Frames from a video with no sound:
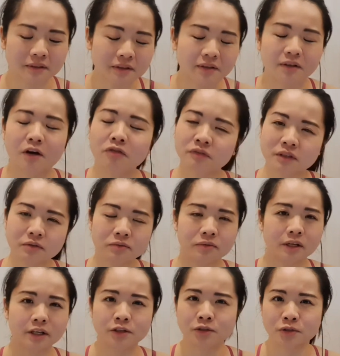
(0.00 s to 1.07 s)
often it
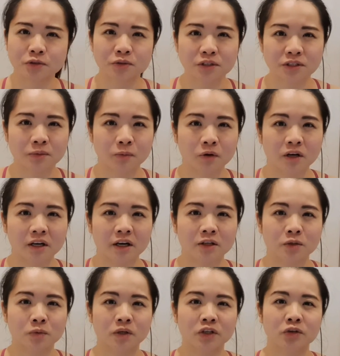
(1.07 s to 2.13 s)
really suits the
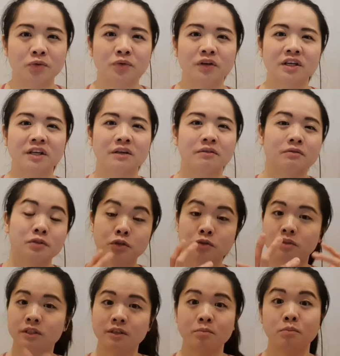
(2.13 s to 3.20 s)
workouts we're doing, it
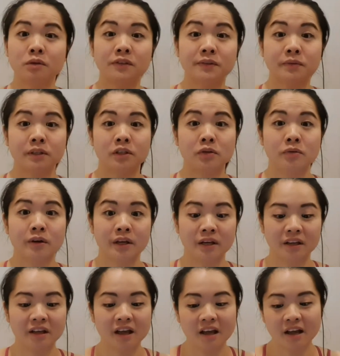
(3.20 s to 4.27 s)
suits the moves we're doing,